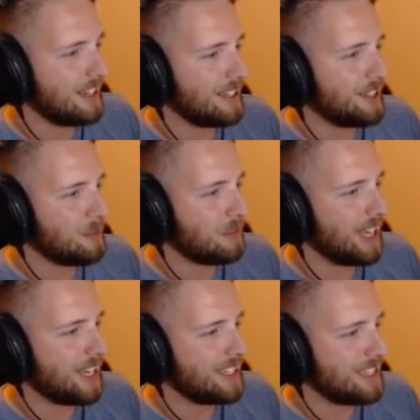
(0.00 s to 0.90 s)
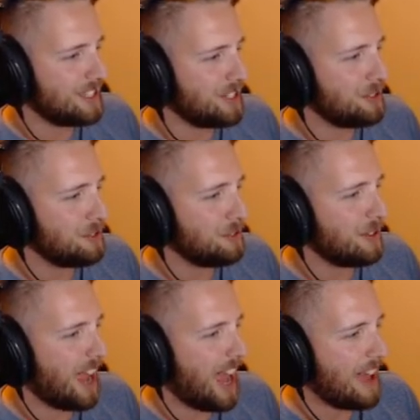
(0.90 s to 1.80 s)
The plan is to
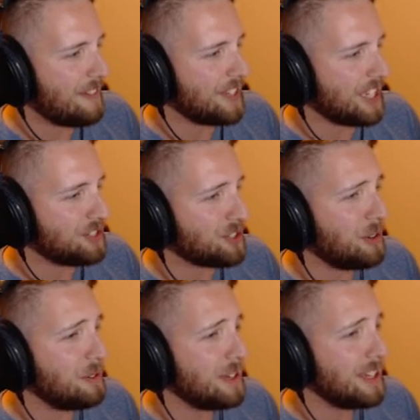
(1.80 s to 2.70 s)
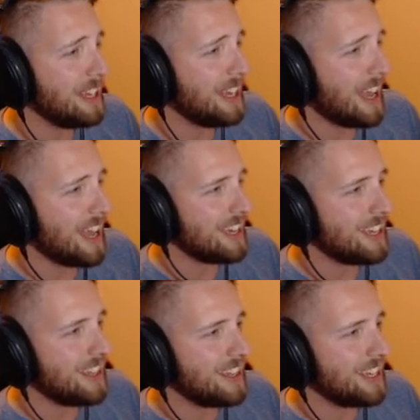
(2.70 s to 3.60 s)
have an intro
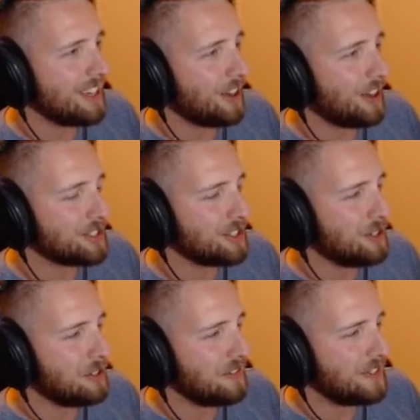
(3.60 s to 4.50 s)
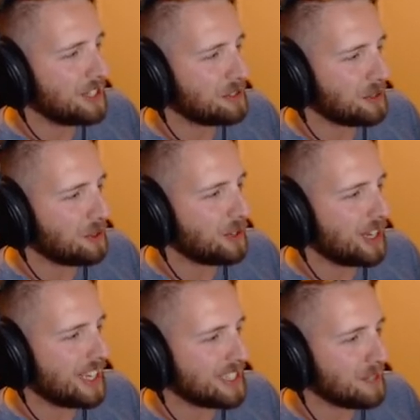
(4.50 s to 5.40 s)
and then also finish recording
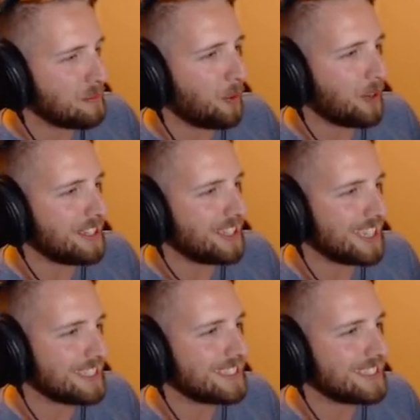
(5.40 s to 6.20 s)
at some point. Yes.